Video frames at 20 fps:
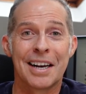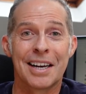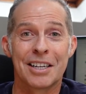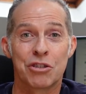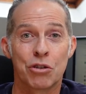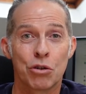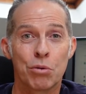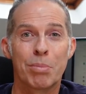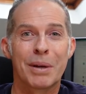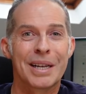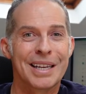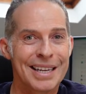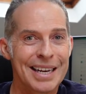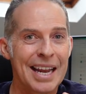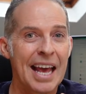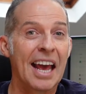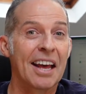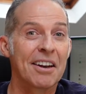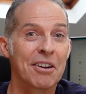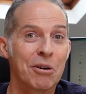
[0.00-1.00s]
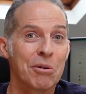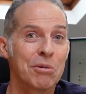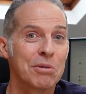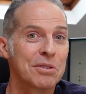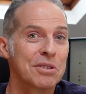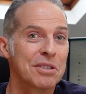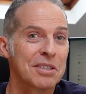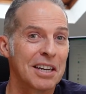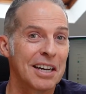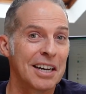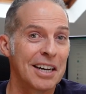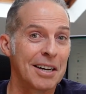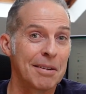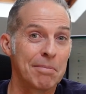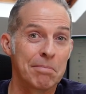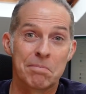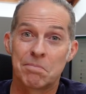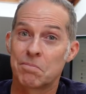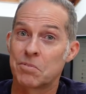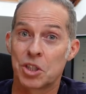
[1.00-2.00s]
2 billion adults
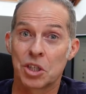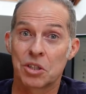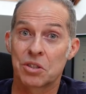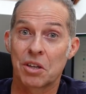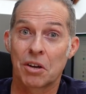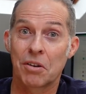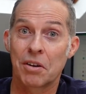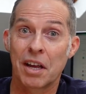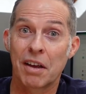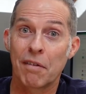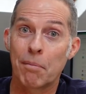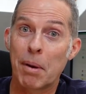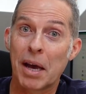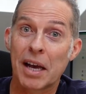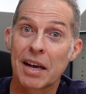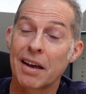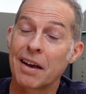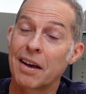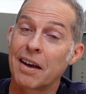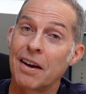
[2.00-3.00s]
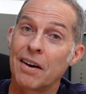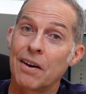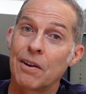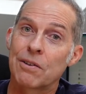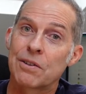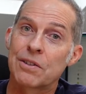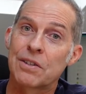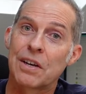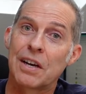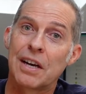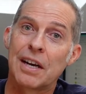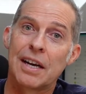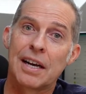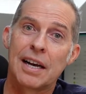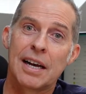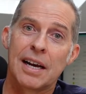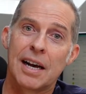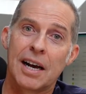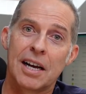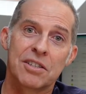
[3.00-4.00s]
just don't have bank accounts.
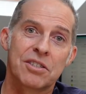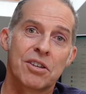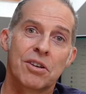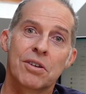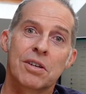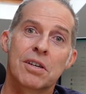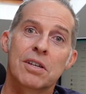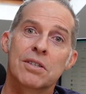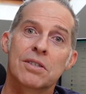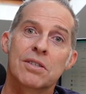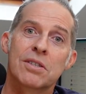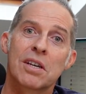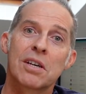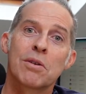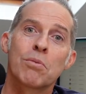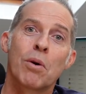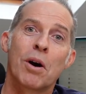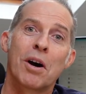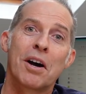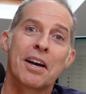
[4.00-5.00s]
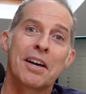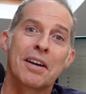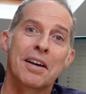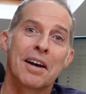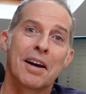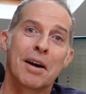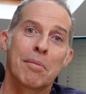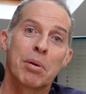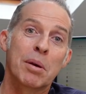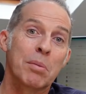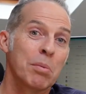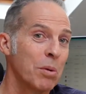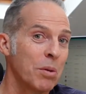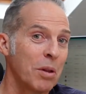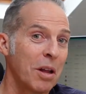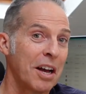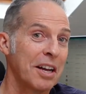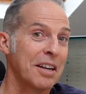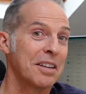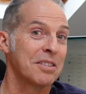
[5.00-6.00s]
So you can see why people
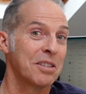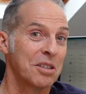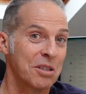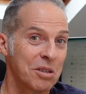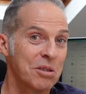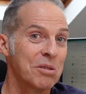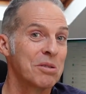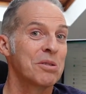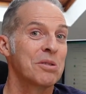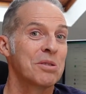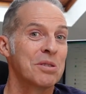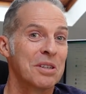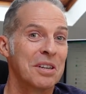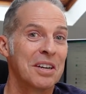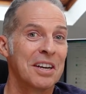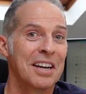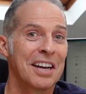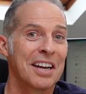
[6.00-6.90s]
like to use